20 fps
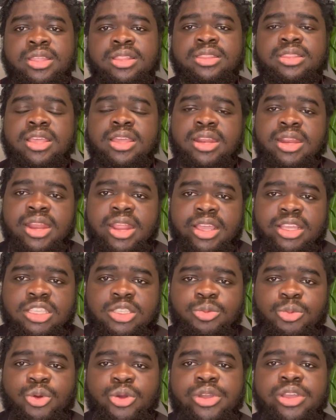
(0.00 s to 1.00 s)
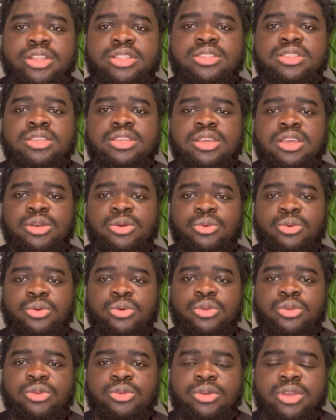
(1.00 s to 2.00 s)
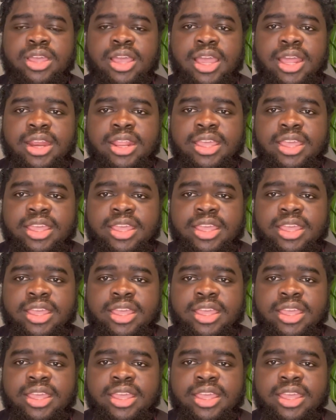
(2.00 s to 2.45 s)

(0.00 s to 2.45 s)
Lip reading: the next point we would look at